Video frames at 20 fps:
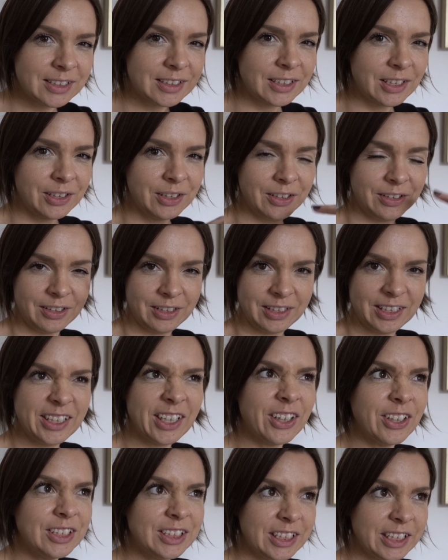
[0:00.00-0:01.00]
So the
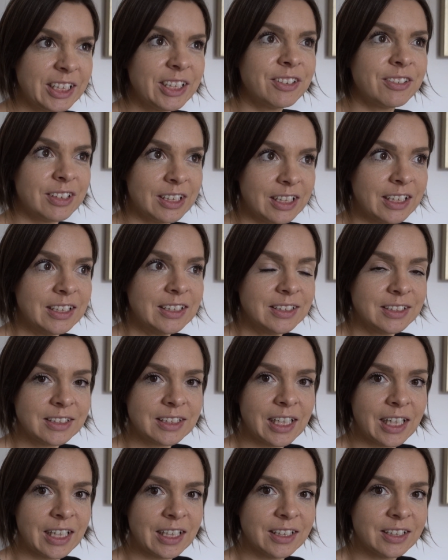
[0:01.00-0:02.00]
idea is
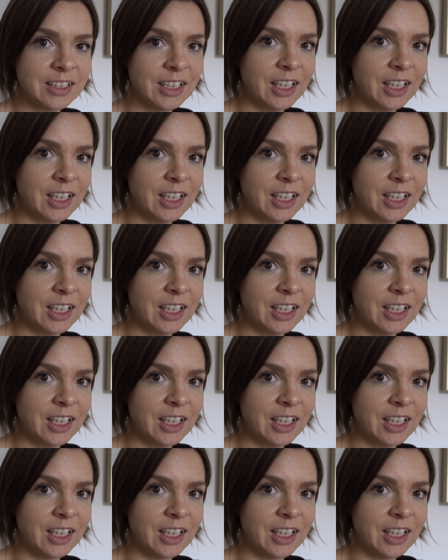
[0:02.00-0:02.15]
that